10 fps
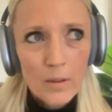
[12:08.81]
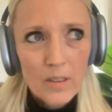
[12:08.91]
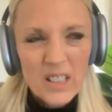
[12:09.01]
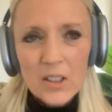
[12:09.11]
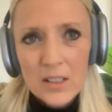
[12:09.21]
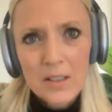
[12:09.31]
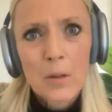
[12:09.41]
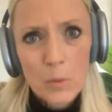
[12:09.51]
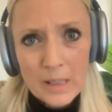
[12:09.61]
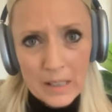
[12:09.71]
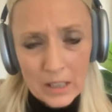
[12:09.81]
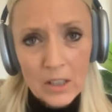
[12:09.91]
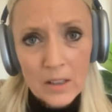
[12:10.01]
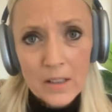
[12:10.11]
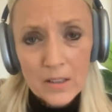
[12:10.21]
seriously
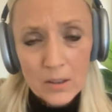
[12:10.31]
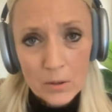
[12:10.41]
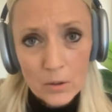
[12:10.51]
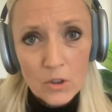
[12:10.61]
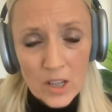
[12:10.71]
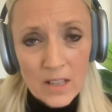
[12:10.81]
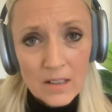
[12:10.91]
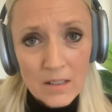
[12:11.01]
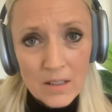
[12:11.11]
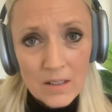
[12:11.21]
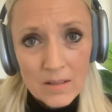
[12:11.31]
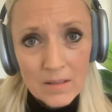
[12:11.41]
ridiculous solutions